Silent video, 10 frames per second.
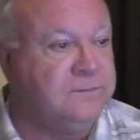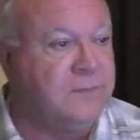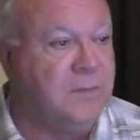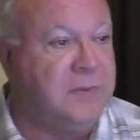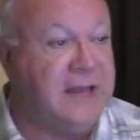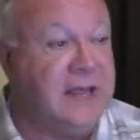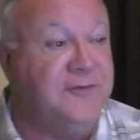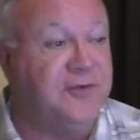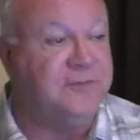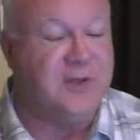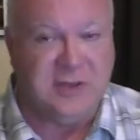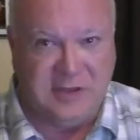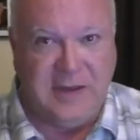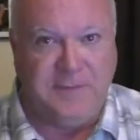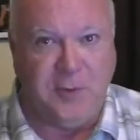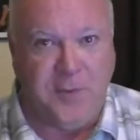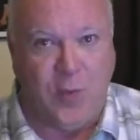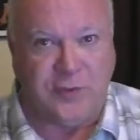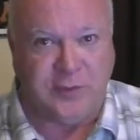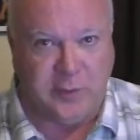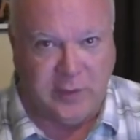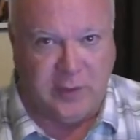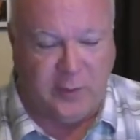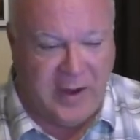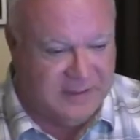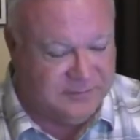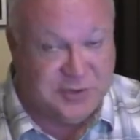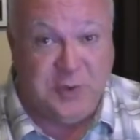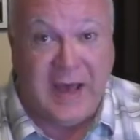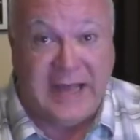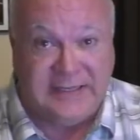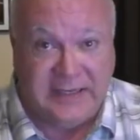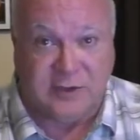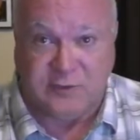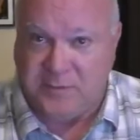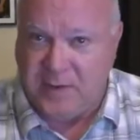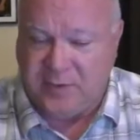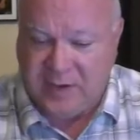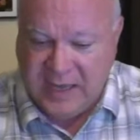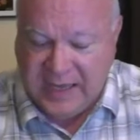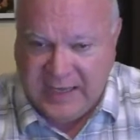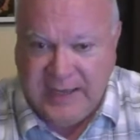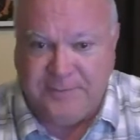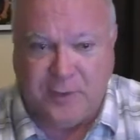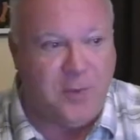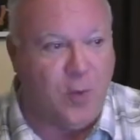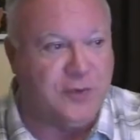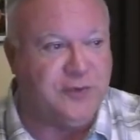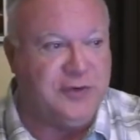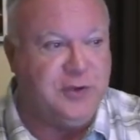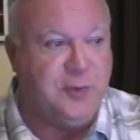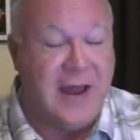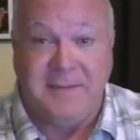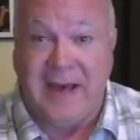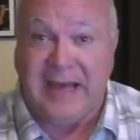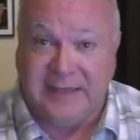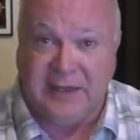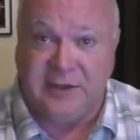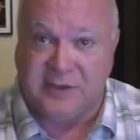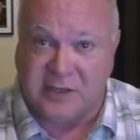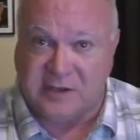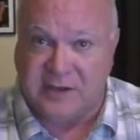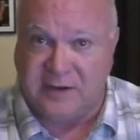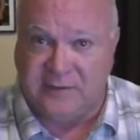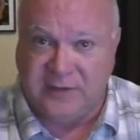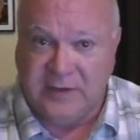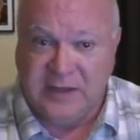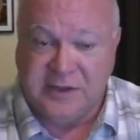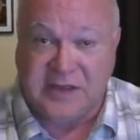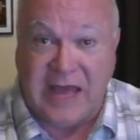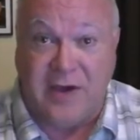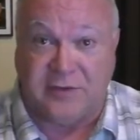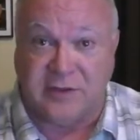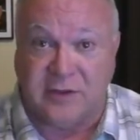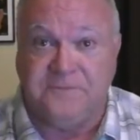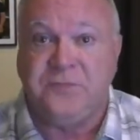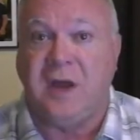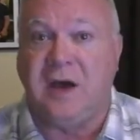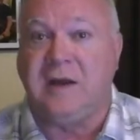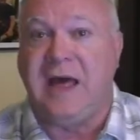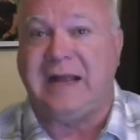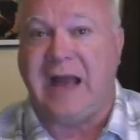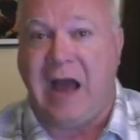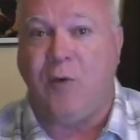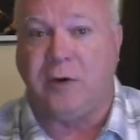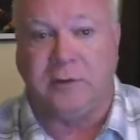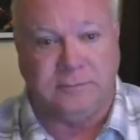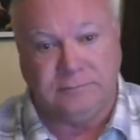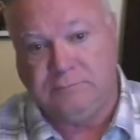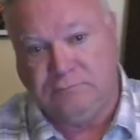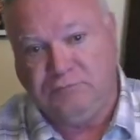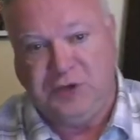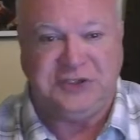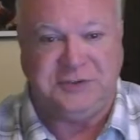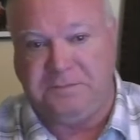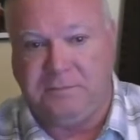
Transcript: But Ephraim, this is Hebrew poetry. We're going to rhyme two ideas. Remember, Hebrew poetry, you rhyme ideas instead of sounds. Unlike our, which